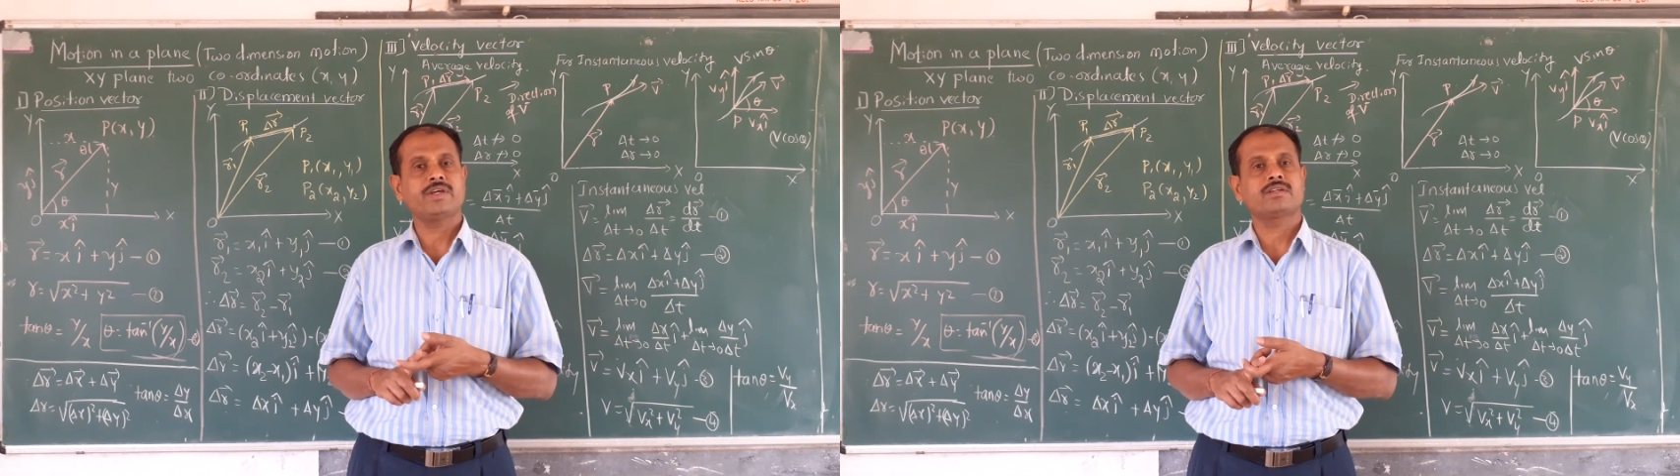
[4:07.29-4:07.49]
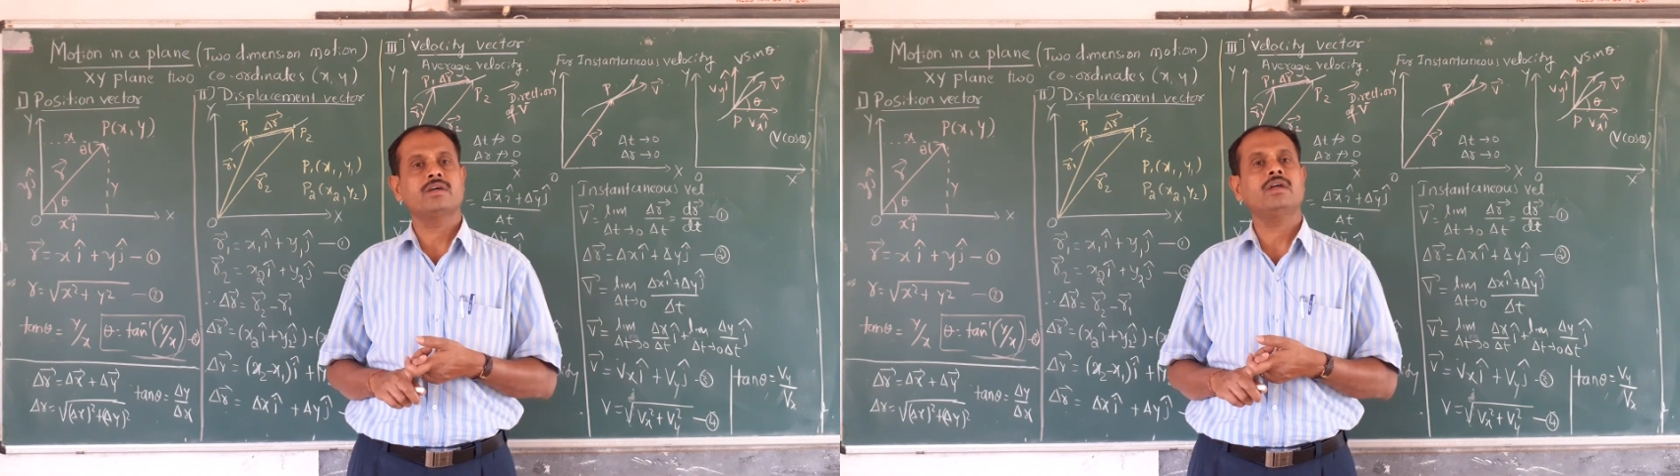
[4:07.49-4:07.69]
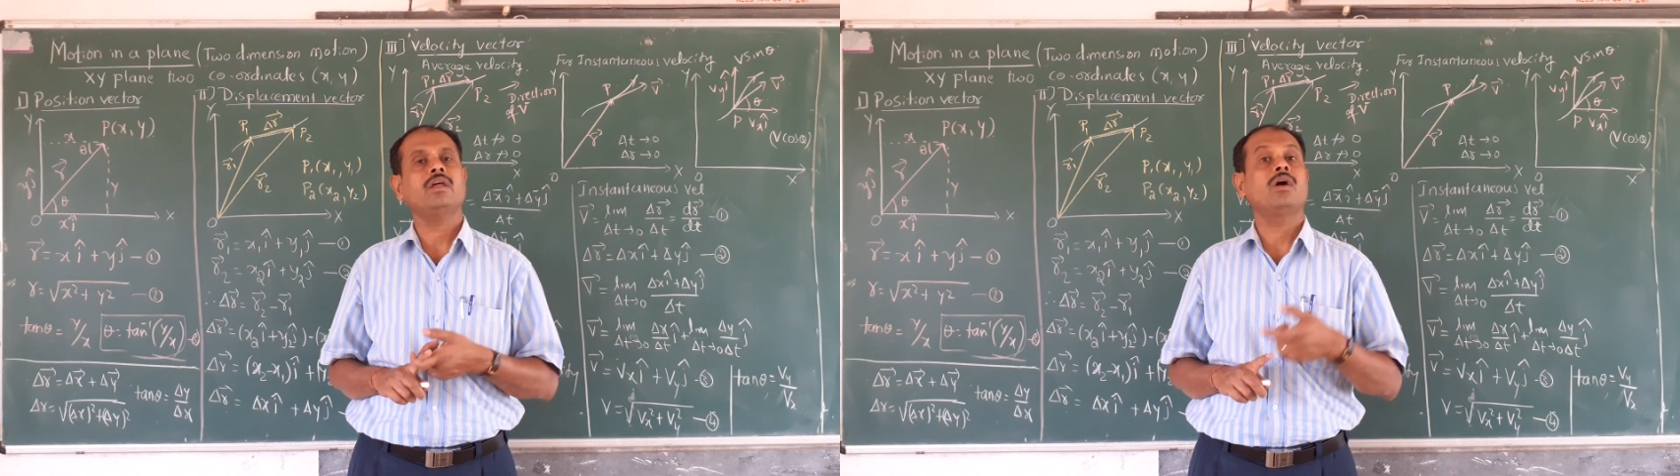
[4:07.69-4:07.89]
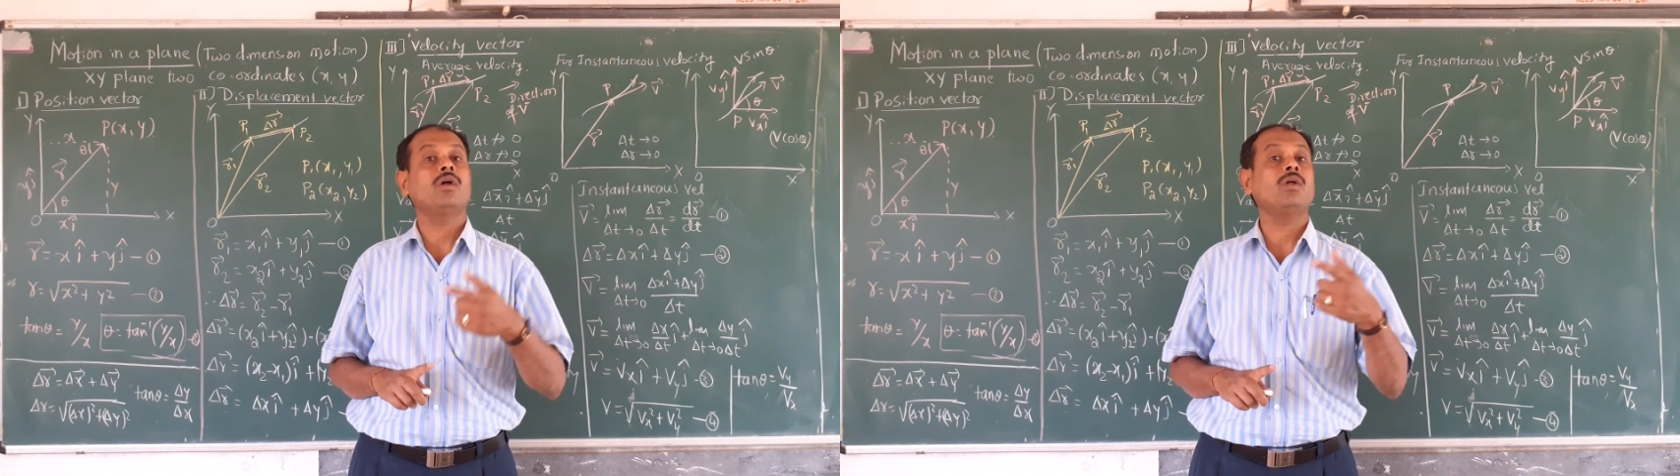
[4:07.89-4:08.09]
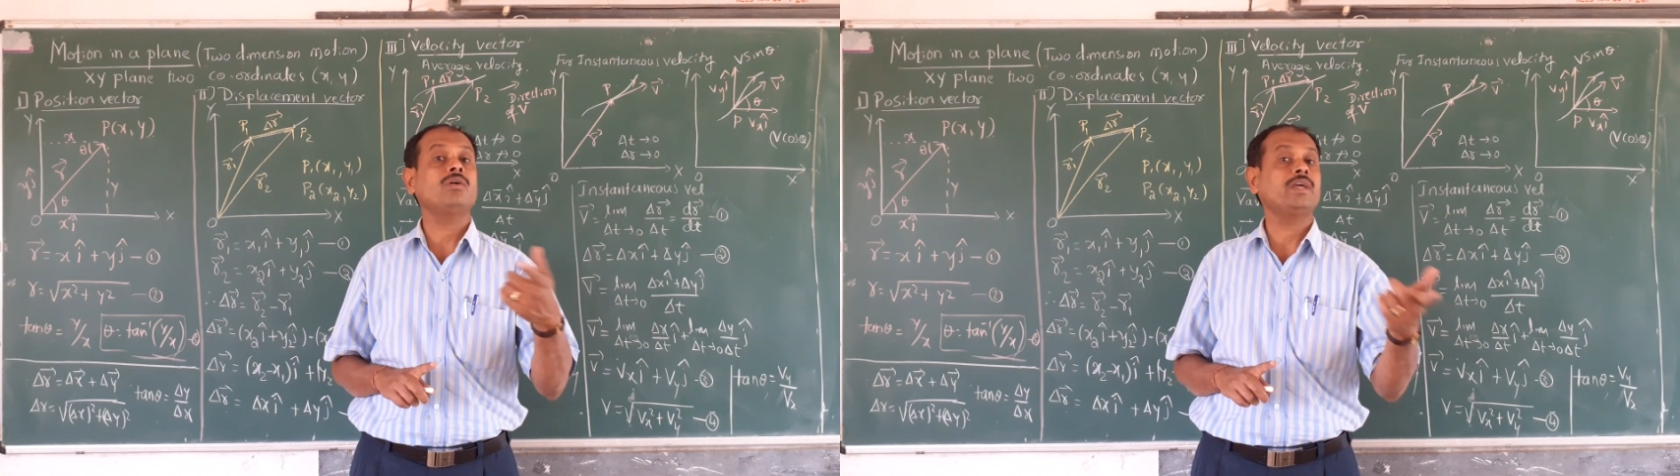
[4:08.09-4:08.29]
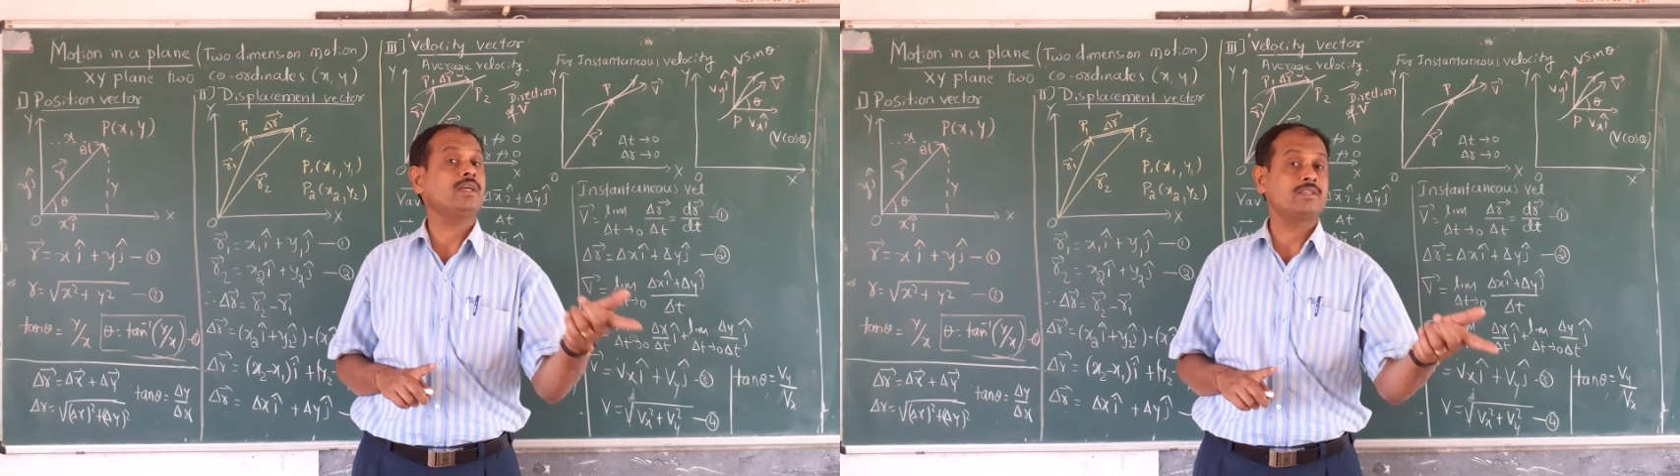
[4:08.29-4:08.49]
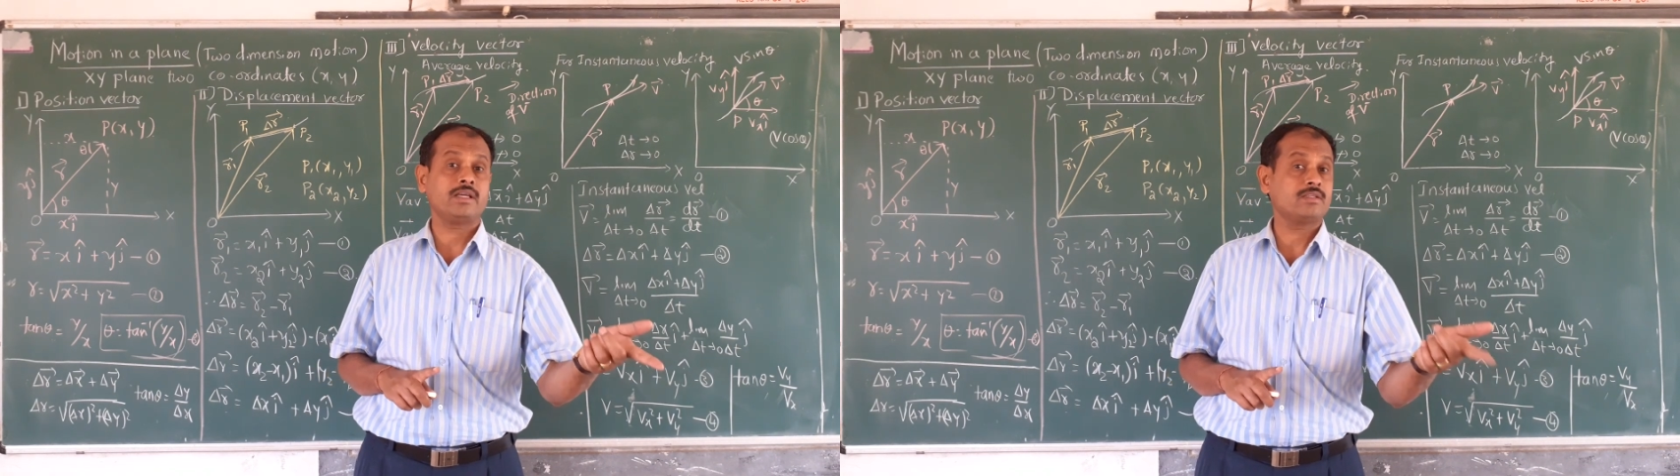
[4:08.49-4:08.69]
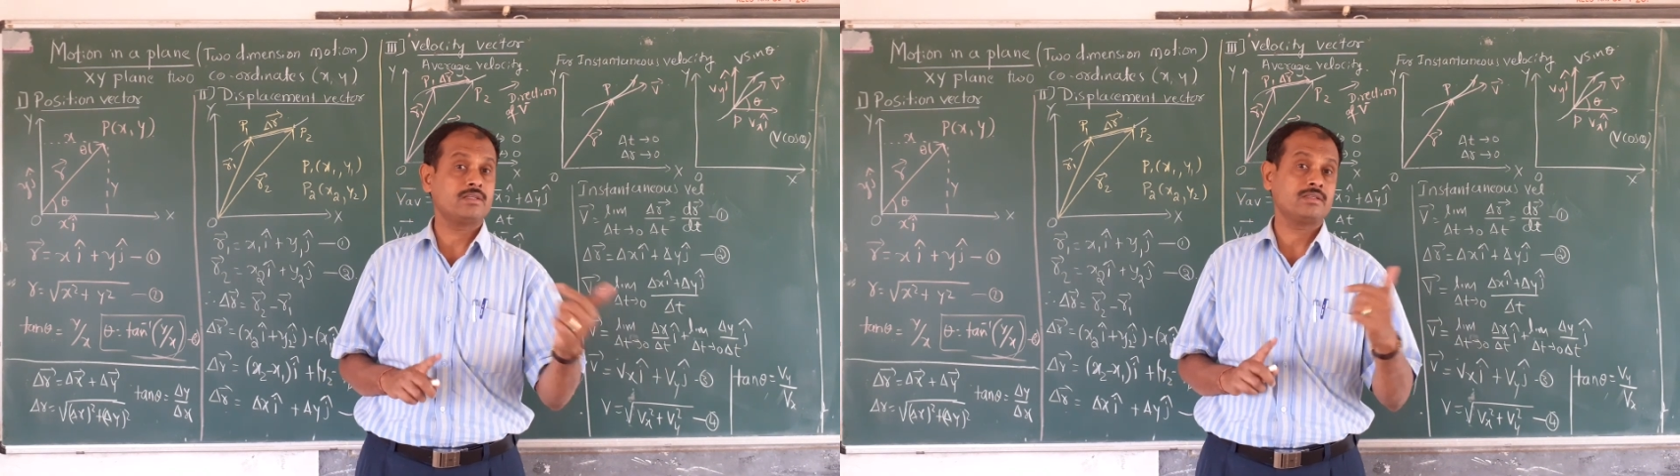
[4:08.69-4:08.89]
vector along x
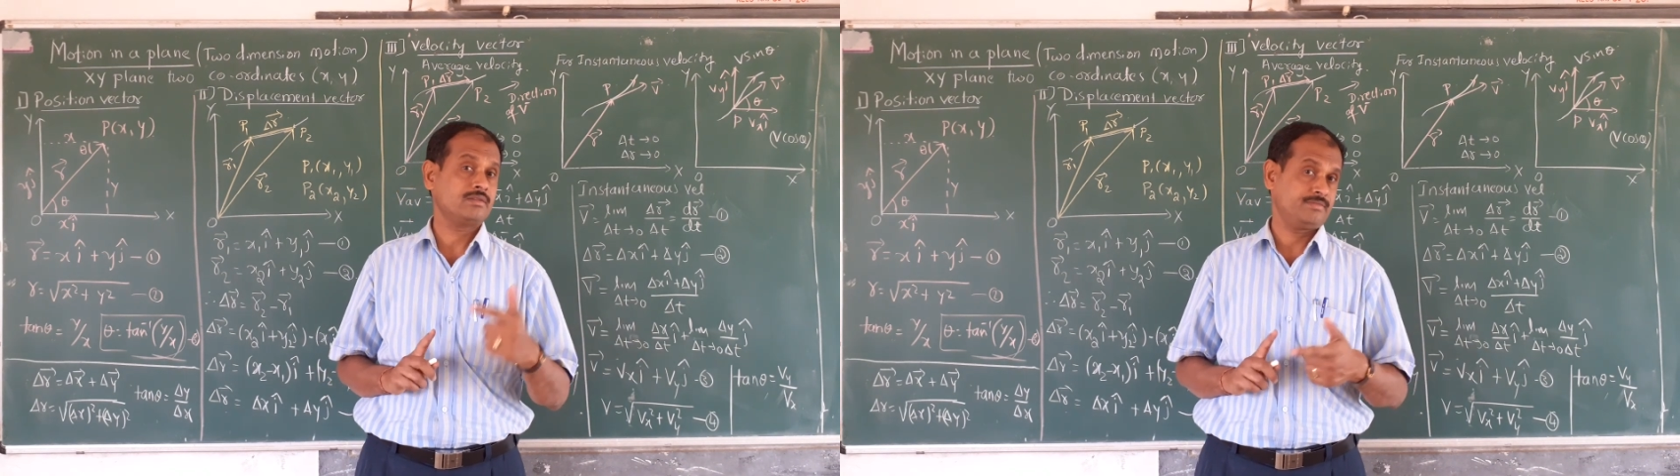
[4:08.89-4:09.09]
axis.